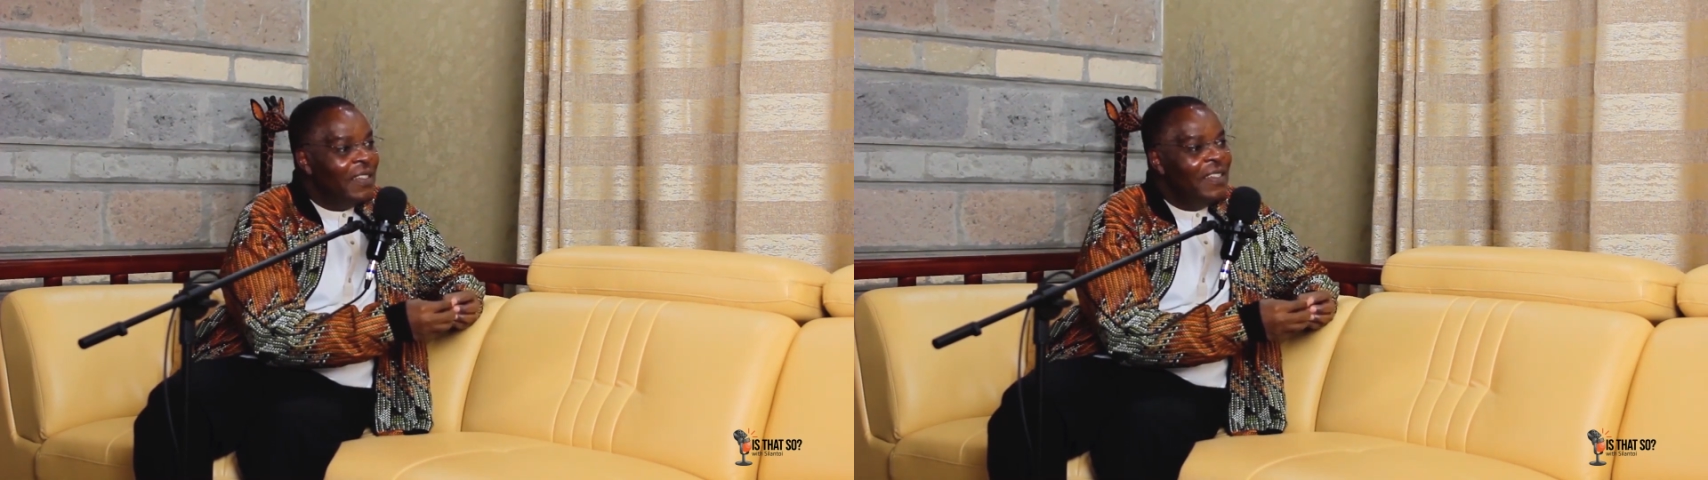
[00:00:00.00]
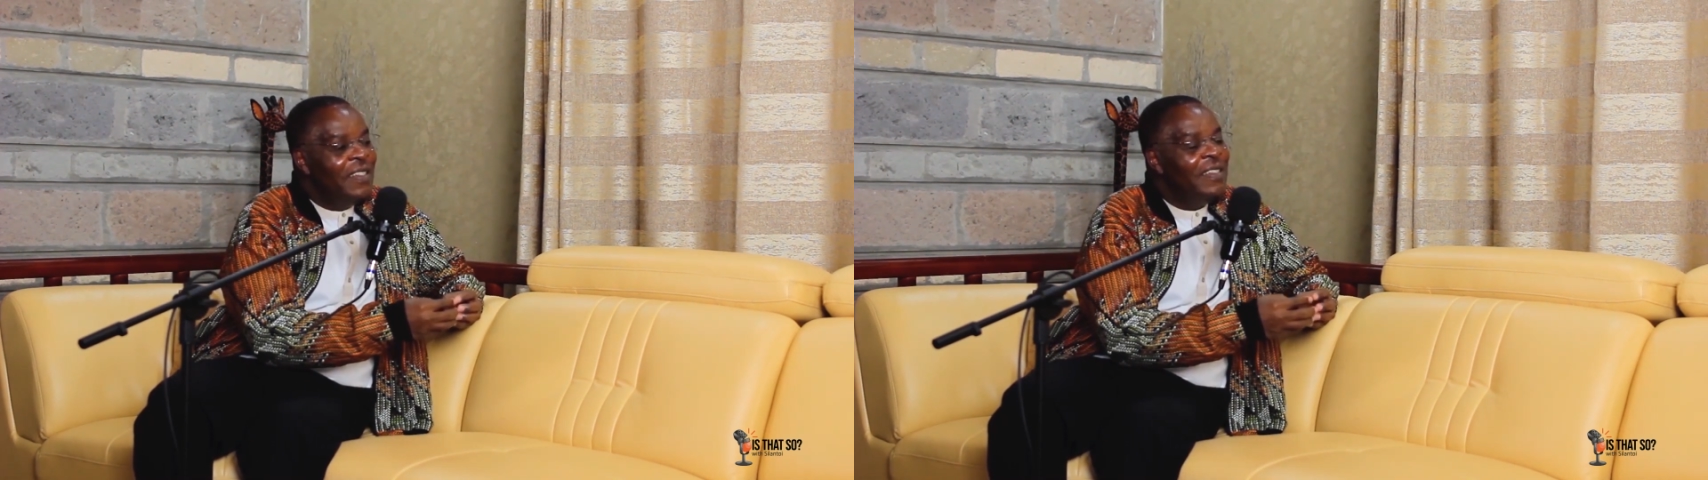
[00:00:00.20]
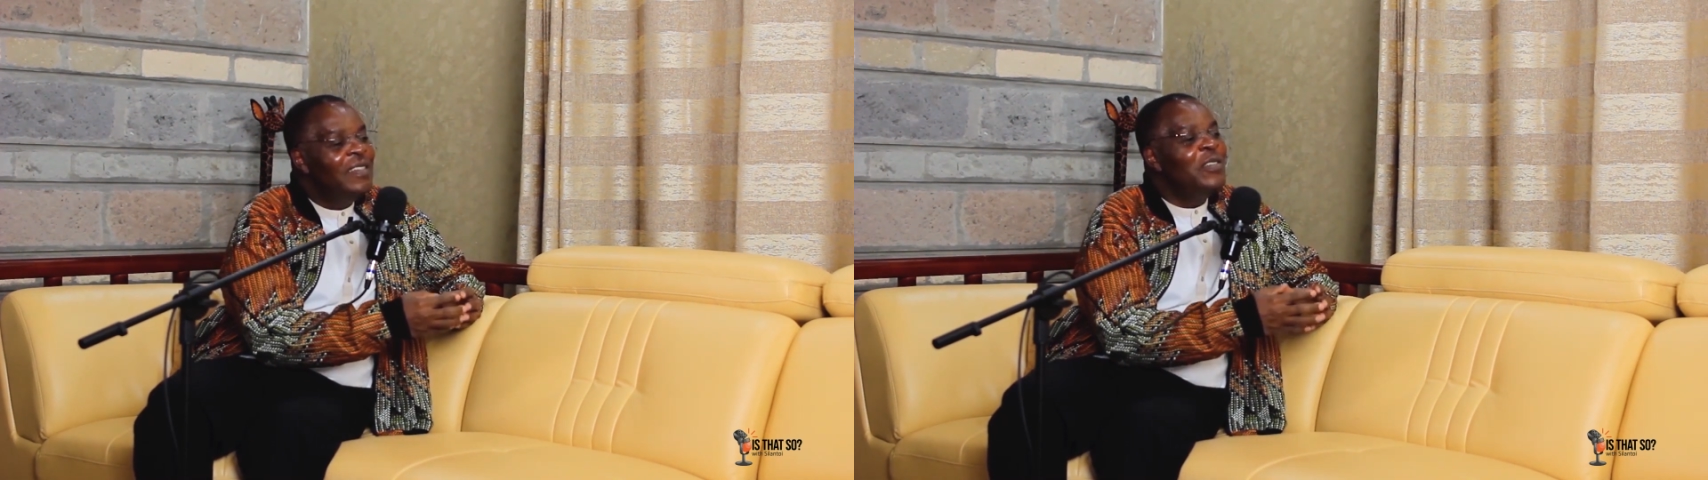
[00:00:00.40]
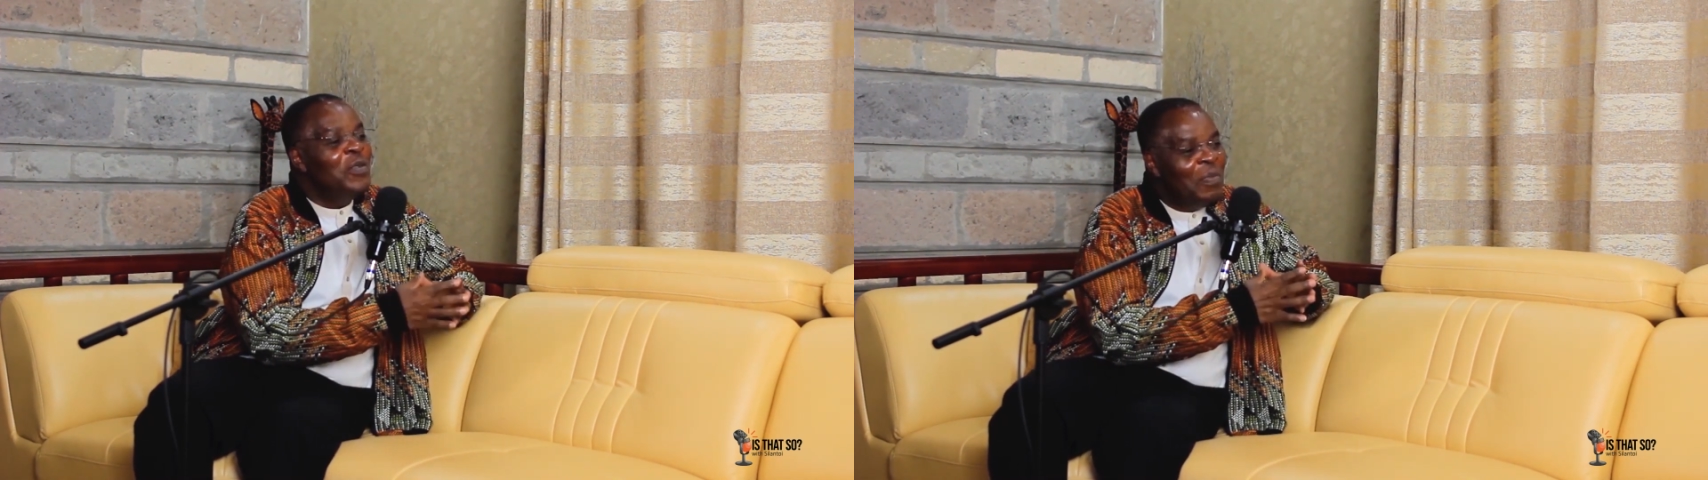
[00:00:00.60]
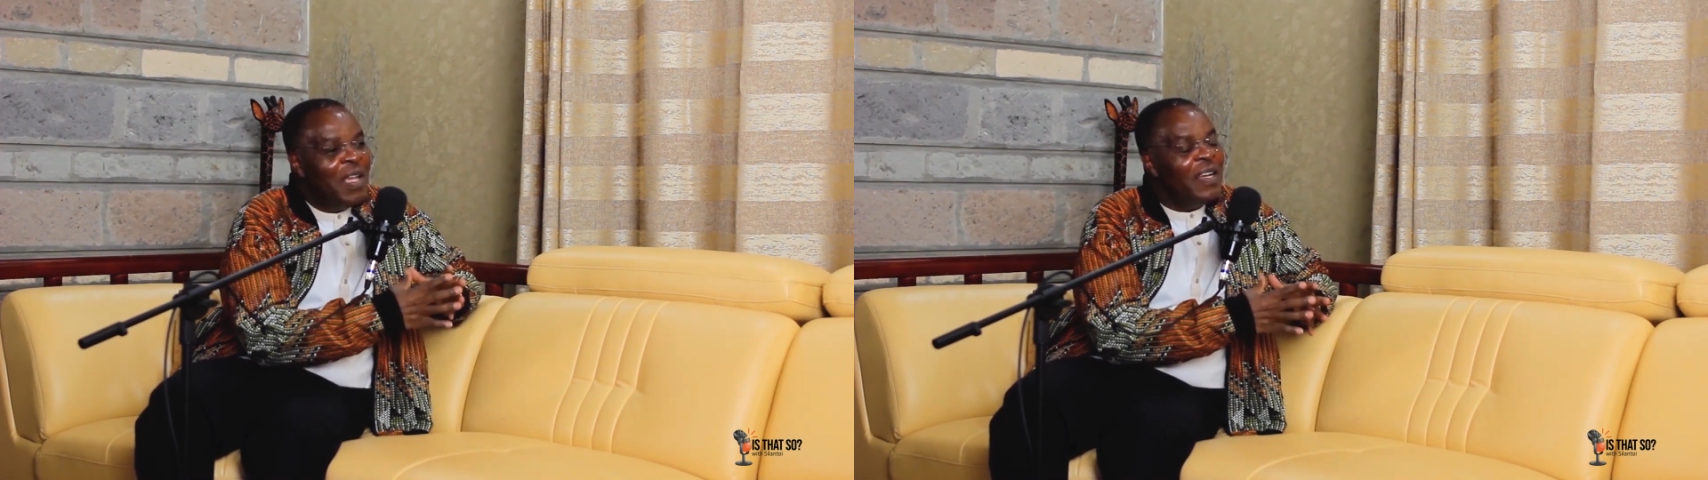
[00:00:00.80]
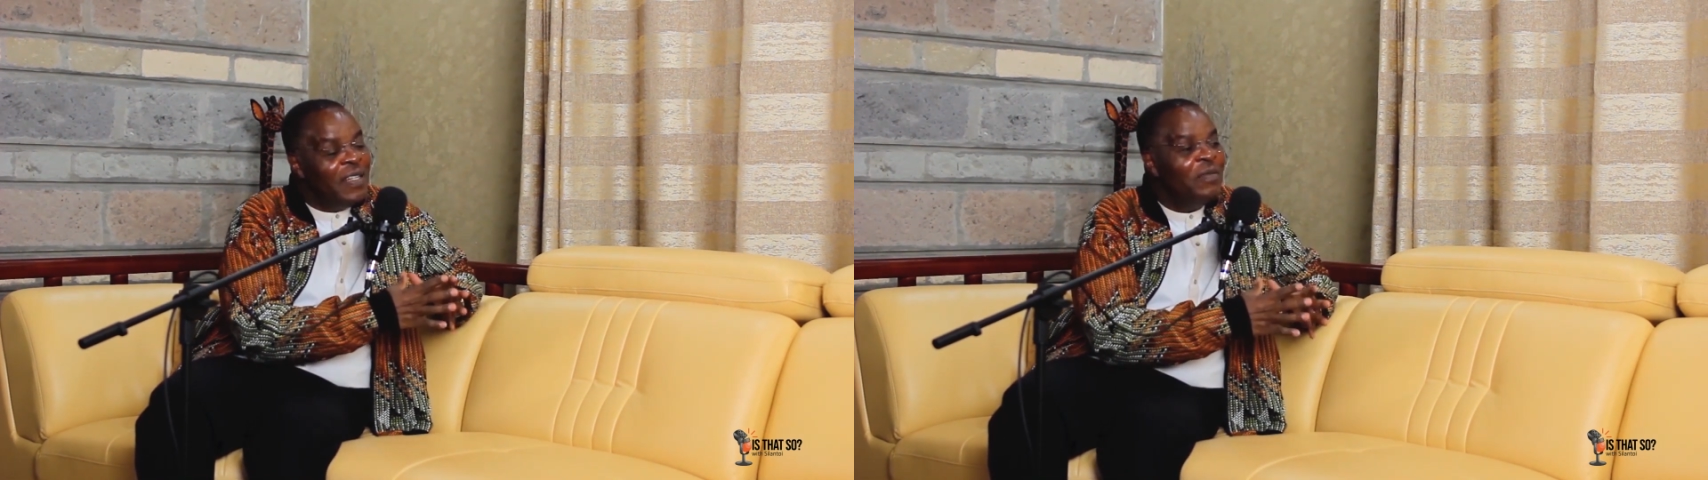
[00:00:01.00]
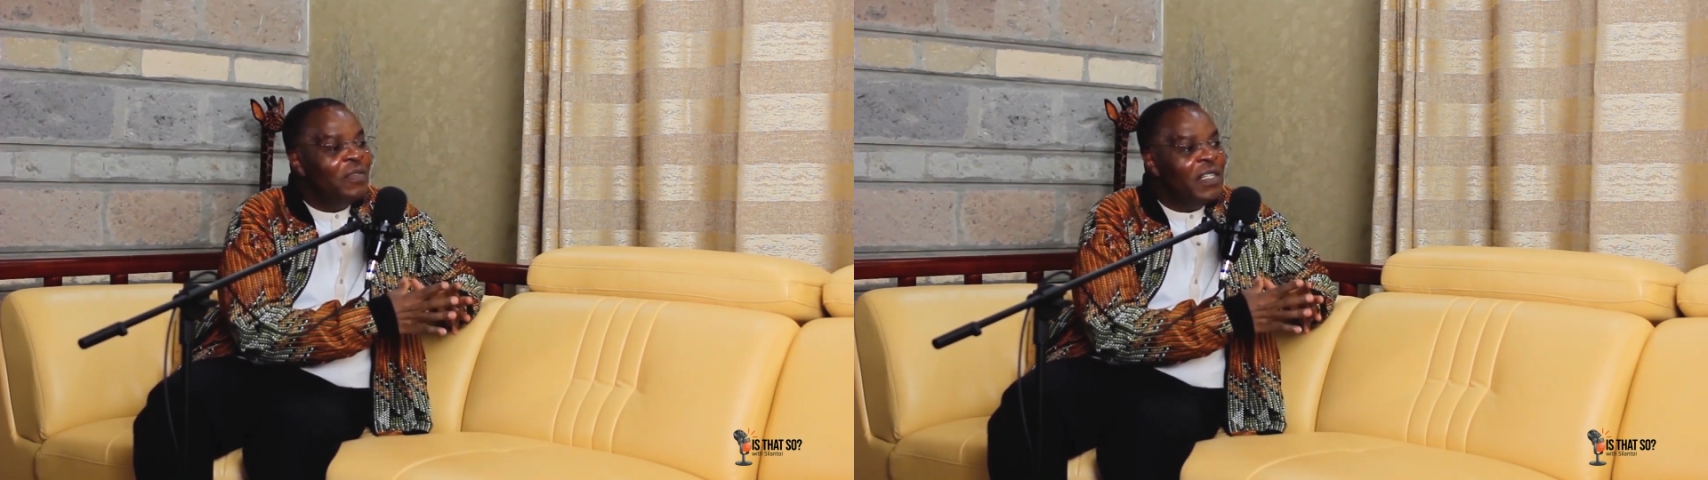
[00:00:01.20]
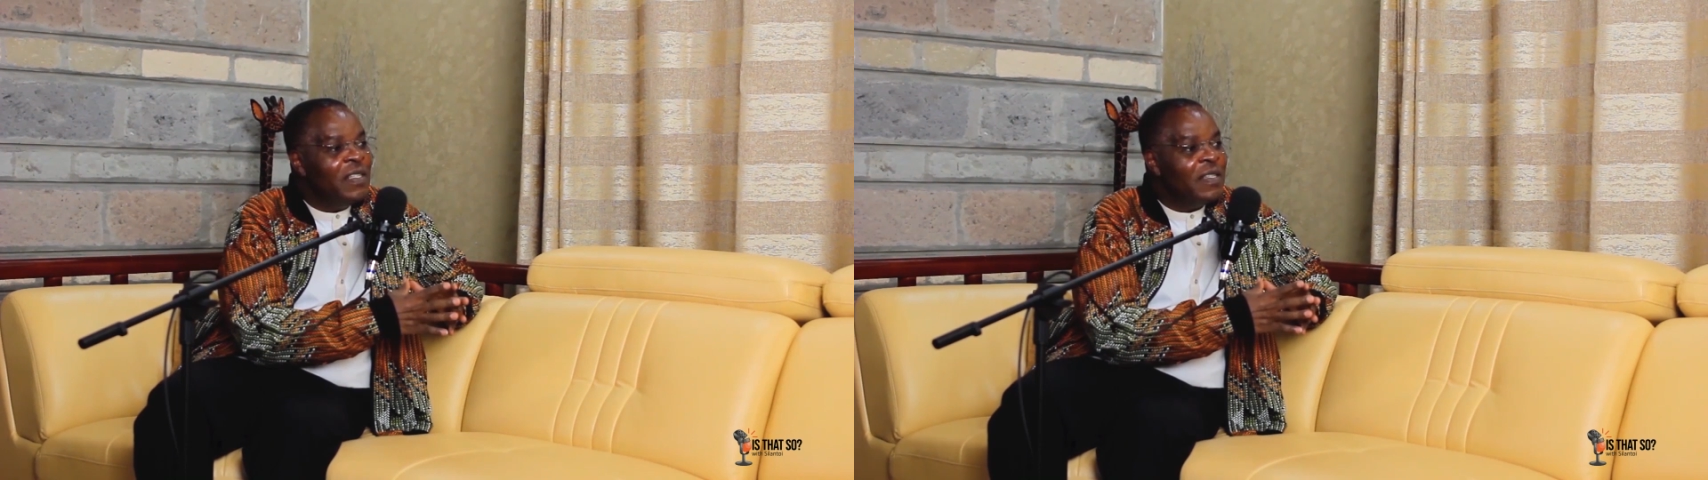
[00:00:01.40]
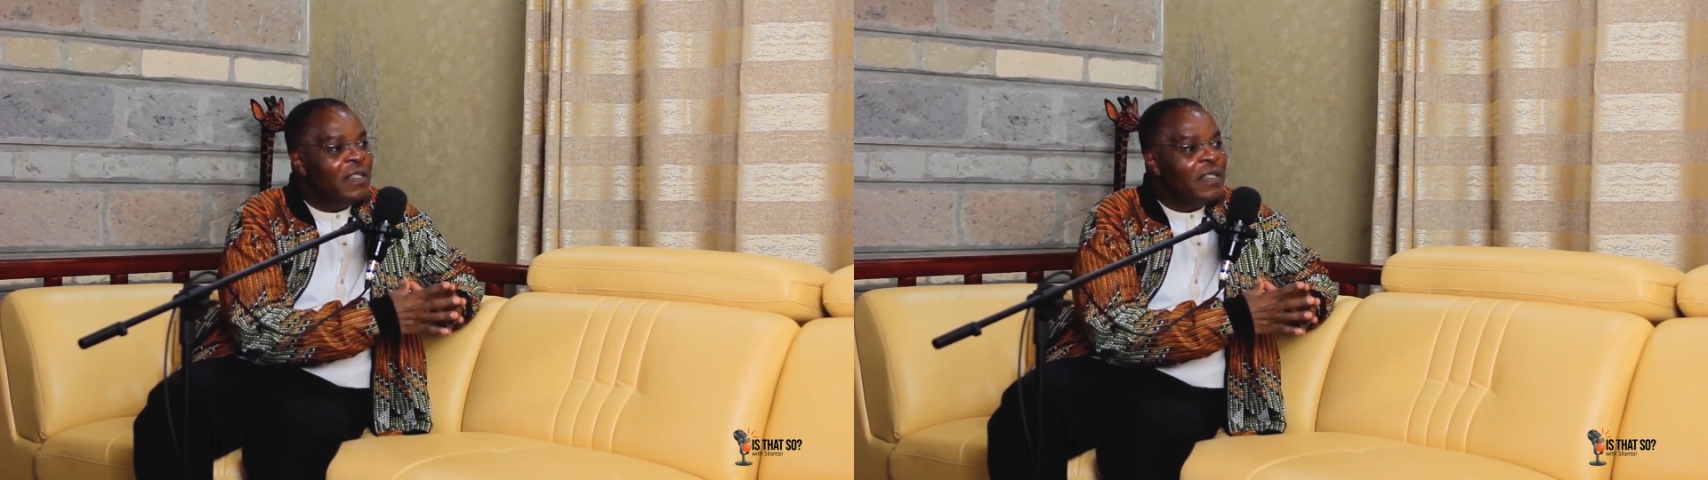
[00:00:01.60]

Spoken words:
to make a difference.